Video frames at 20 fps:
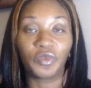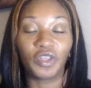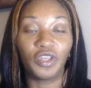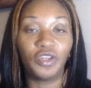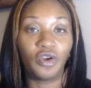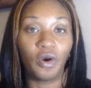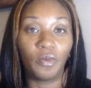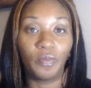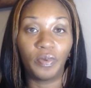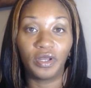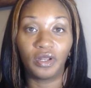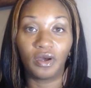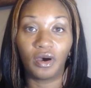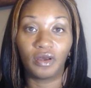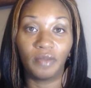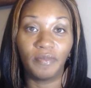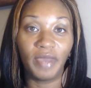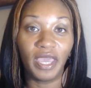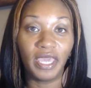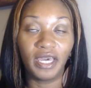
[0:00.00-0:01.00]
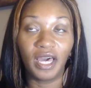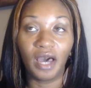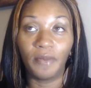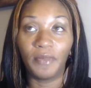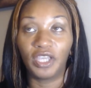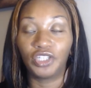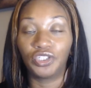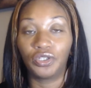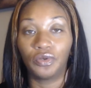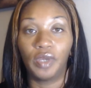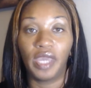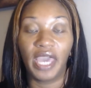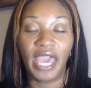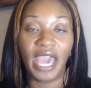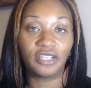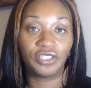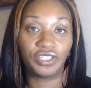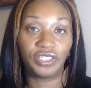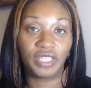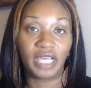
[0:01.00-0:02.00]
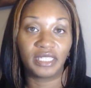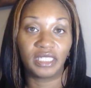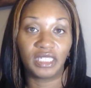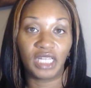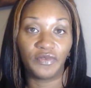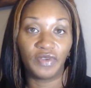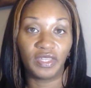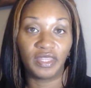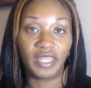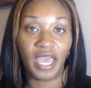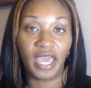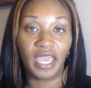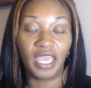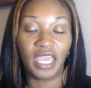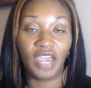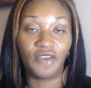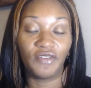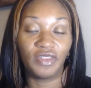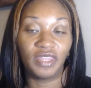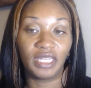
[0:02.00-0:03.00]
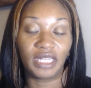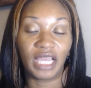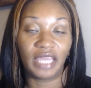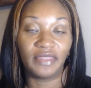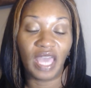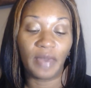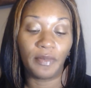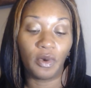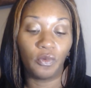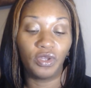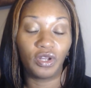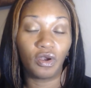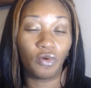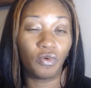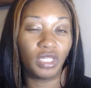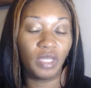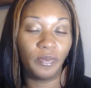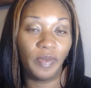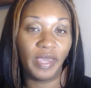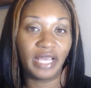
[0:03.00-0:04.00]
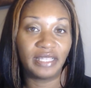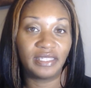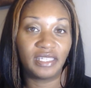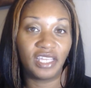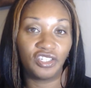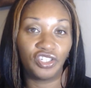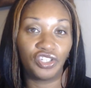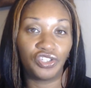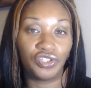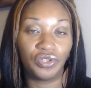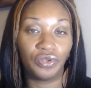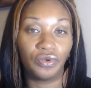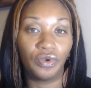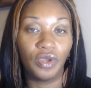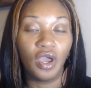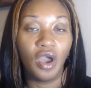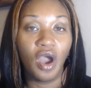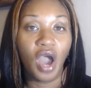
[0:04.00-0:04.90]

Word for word: you know, put on makeup, make sure we exercise and everything like that, but we don't really pay attention to